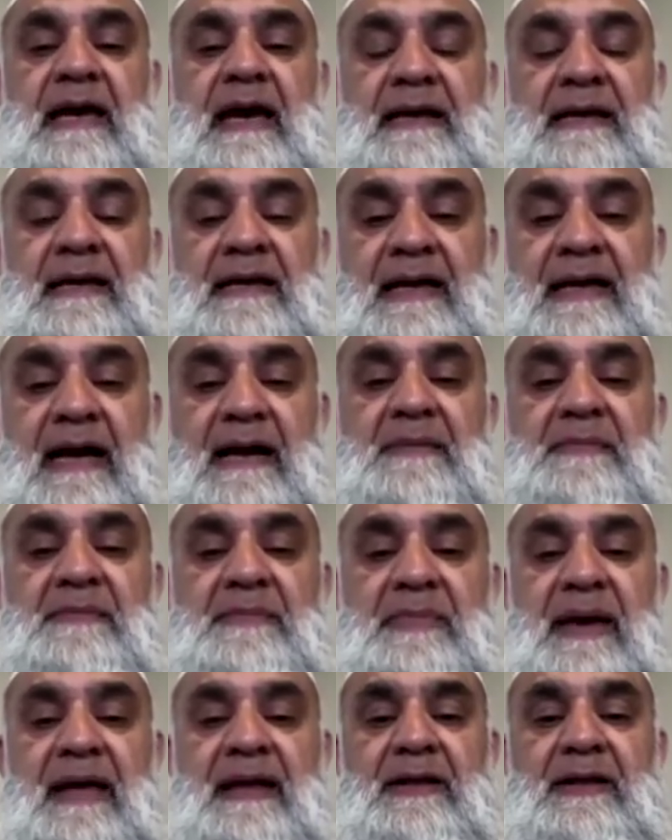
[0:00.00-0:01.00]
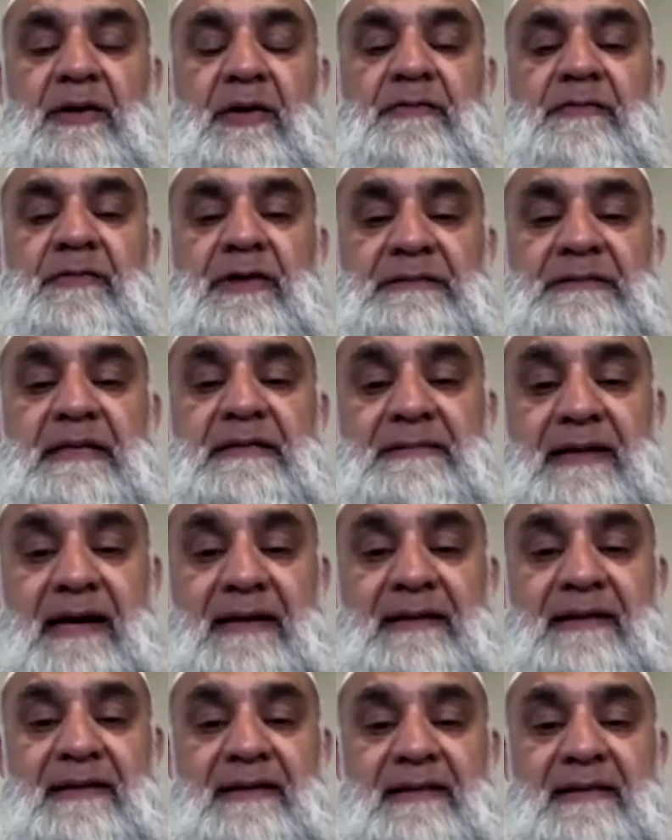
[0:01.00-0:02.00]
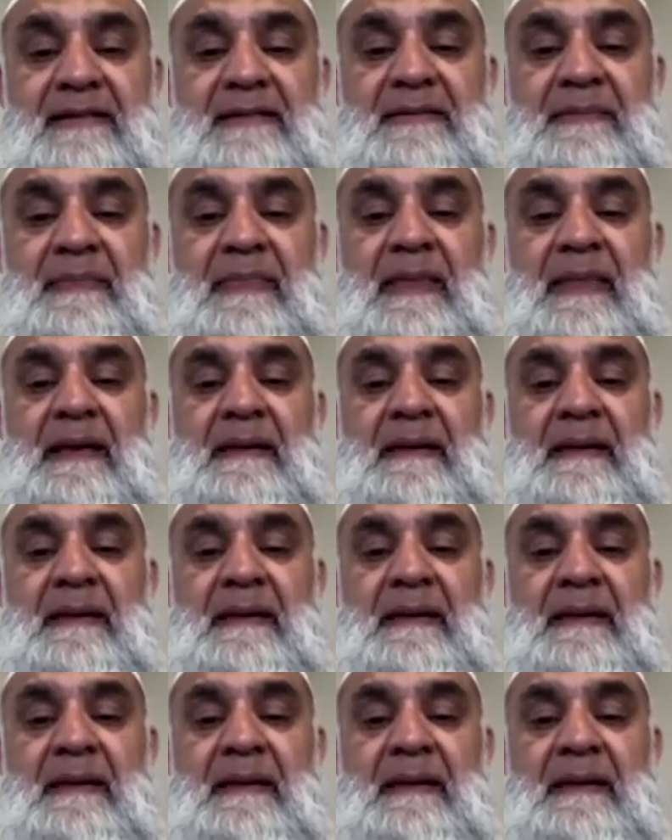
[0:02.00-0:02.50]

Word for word: and a young band of very radical